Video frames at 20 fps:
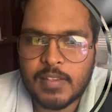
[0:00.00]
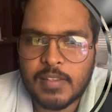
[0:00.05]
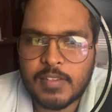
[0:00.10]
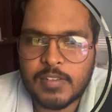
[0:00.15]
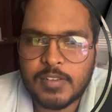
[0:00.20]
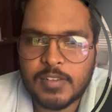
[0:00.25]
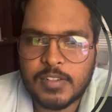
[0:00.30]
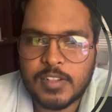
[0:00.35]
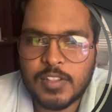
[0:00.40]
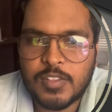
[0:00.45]

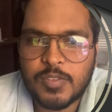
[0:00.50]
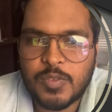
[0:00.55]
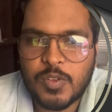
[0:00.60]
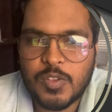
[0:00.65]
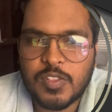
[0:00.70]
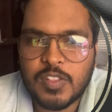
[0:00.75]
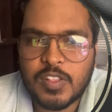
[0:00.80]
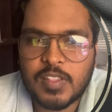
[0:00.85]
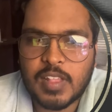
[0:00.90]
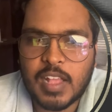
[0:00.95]
So this
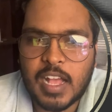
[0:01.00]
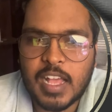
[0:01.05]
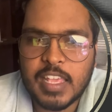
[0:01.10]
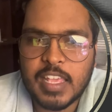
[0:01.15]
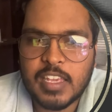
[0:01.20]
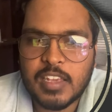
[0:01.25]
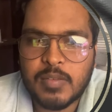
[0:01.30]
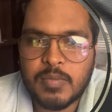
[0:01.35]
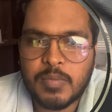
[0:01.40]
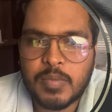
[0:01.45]
was this I
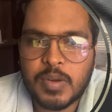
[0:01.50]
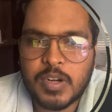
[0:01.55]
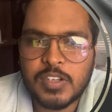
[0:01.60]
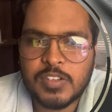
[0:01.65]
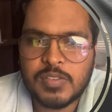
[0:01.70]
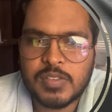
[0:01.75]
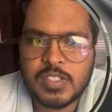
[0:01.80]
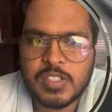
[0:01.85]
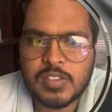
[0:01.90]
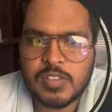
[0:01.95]
am
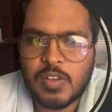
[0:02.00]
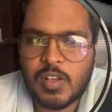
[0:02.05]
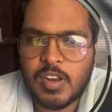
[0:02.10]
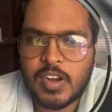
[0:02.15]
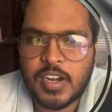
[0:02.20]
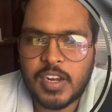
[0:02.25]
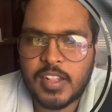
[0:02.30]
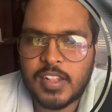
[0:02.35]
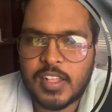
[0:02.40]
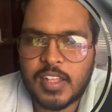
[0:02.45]
brush, which is
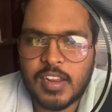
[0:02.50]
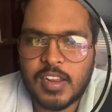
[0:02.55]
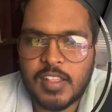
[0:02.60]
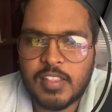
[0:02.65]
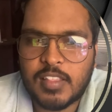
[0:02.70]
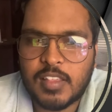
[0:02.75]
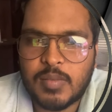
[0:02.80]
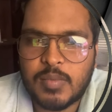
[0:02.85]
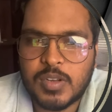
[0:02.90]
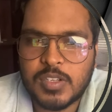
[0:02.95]
already there in
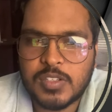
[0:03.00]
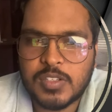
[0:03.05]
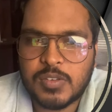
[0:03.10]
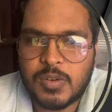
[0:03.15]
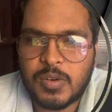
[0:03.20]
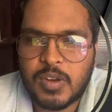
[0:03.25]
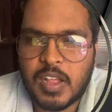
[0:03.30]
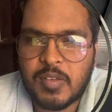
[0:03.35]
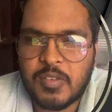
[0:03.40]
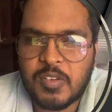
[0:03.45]
ZBrush. You
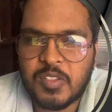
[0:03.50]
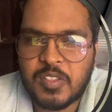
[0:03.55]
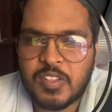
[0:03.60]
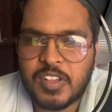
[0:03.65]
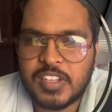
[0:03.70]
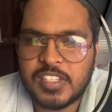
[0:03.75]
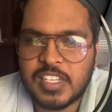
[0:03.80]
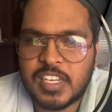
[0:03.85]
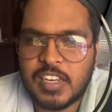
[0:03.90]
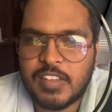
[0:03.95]
don't have to
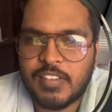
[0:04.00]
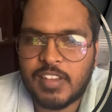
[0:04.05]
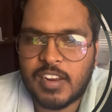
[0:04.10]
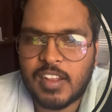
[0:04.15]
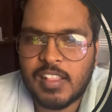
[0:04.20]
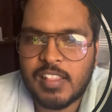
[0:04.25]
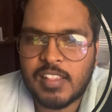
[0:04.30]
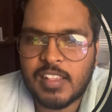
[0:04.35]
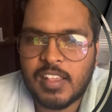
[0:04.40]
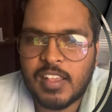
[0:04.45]
search
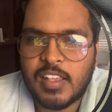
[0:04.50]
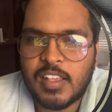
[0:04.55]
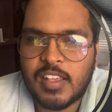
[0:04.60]
anywhere else.